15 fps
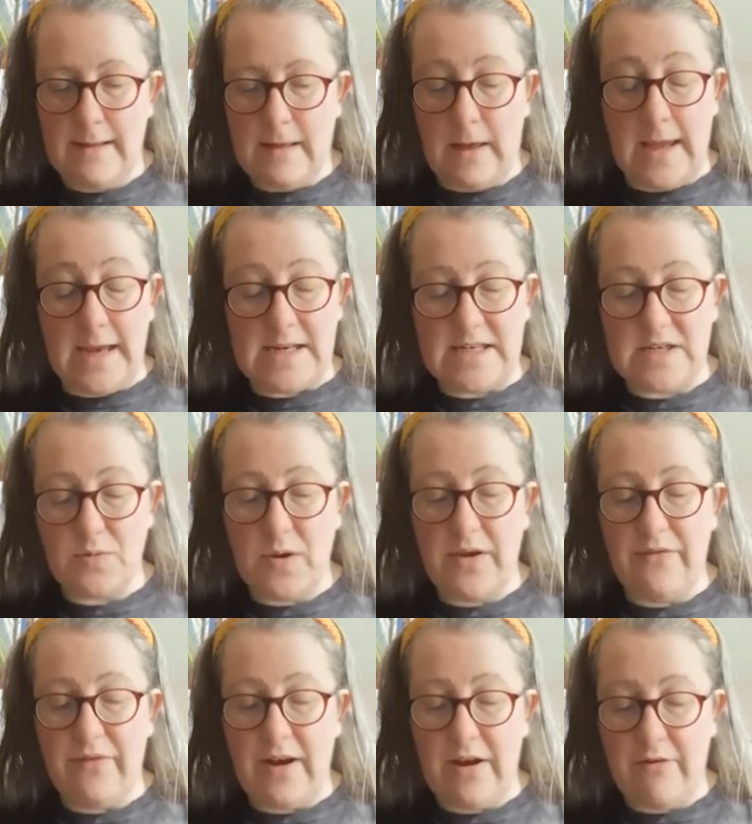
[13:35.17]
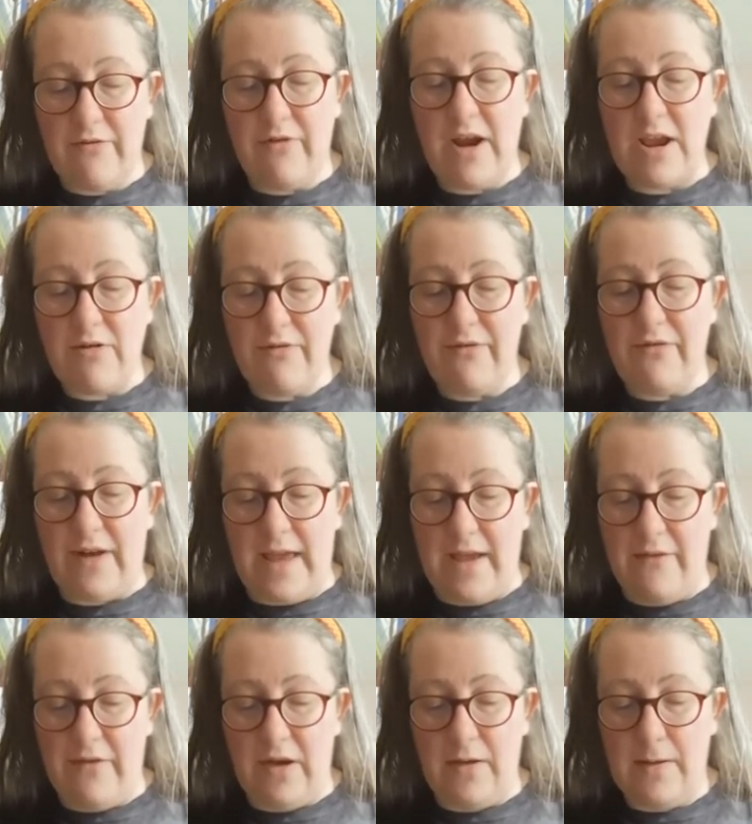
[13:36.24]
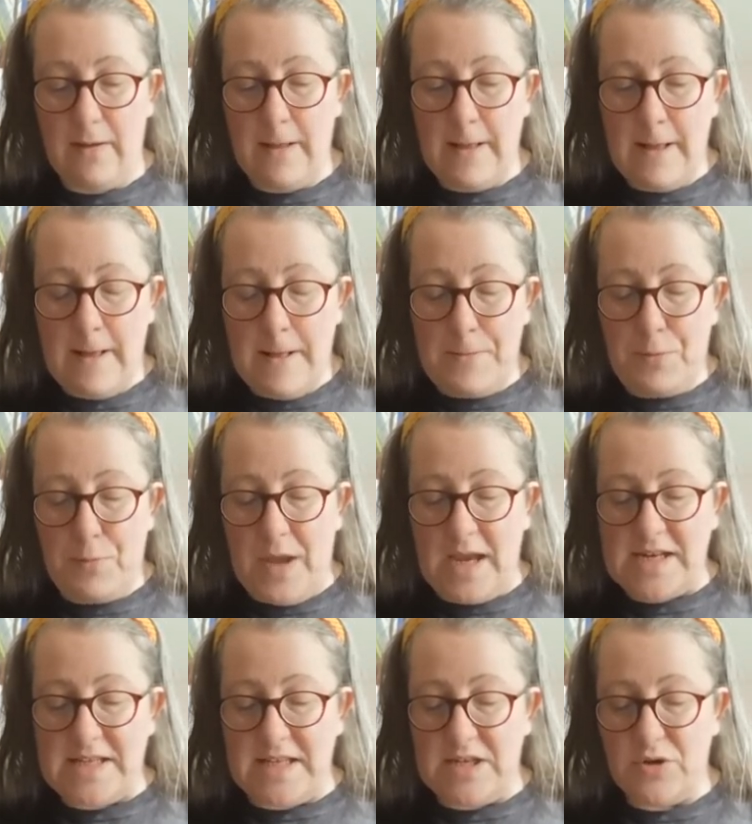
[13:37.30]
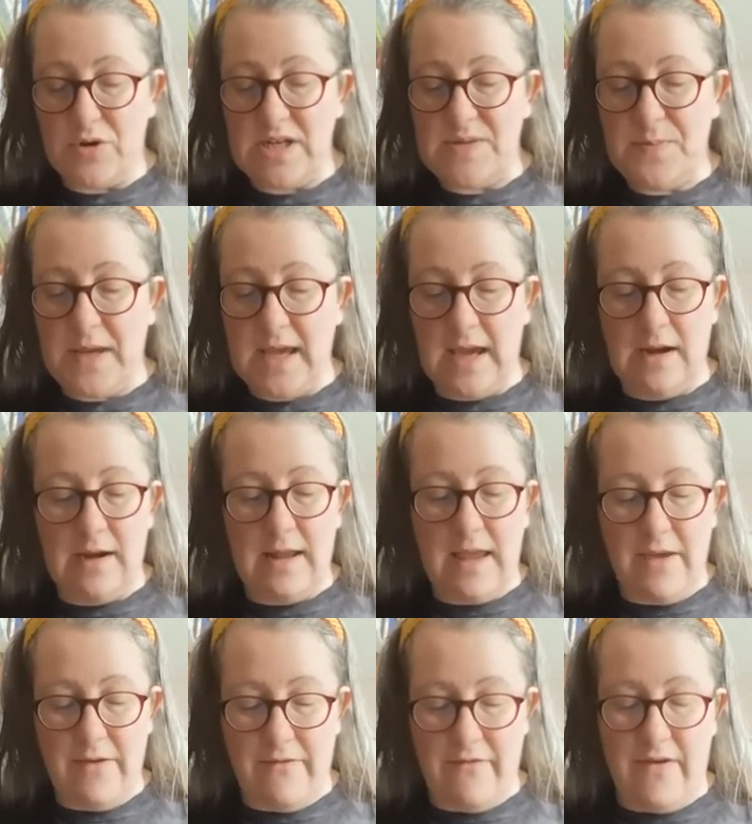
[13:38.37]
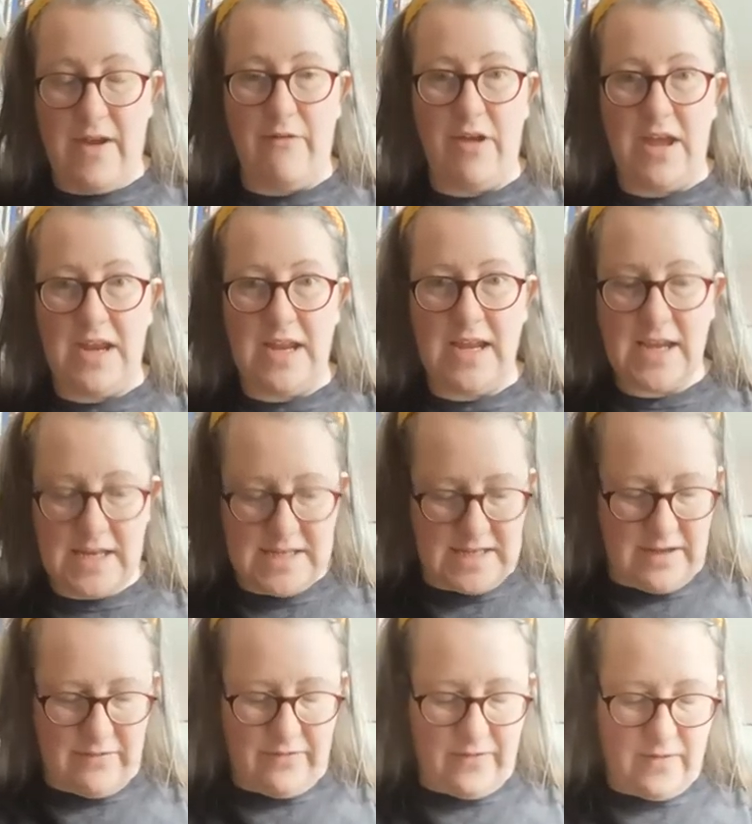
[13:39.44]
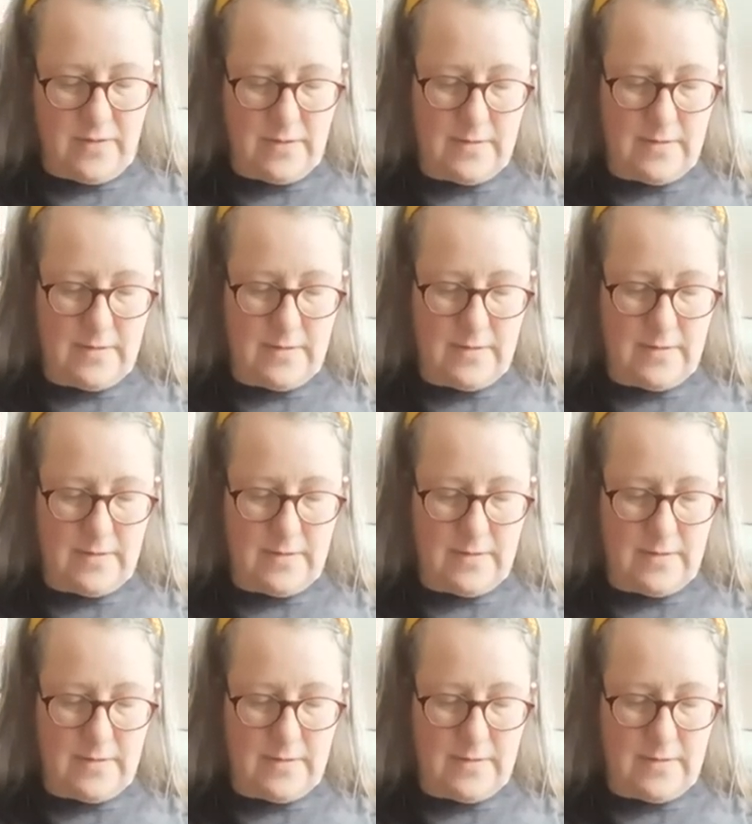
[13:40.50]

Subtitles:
Its sweet, fragrant flavour makes this crispy candy very addictive.